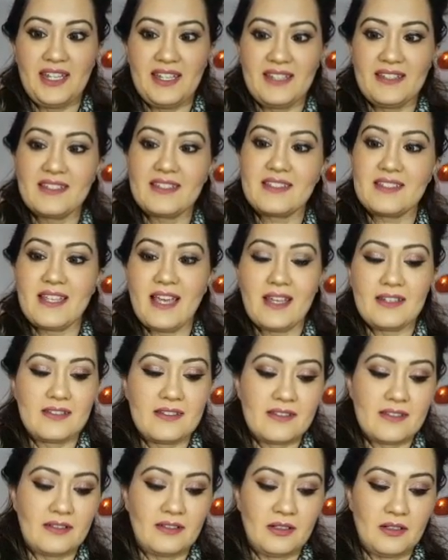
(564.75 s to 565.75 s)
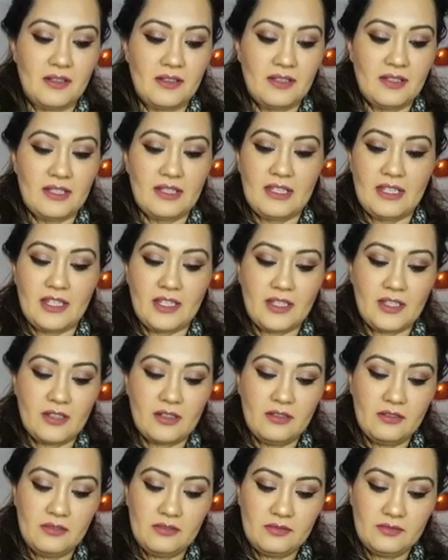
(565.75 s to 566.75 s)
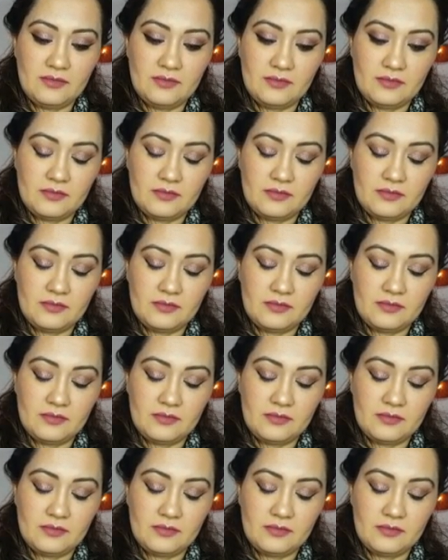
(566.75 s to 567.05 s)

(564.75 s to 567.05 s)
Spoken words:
is that, you know,